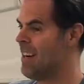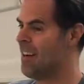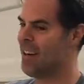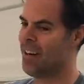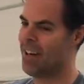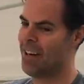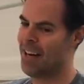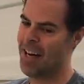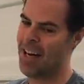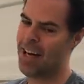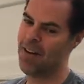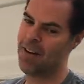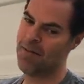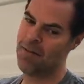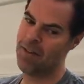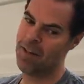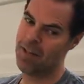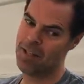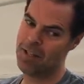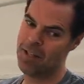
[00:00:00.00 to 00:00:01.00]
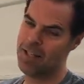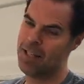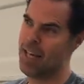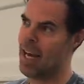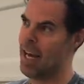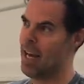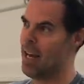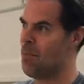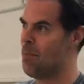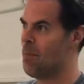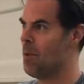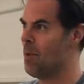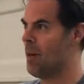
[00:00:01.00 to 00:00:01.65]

yeah, you're going to have it's damp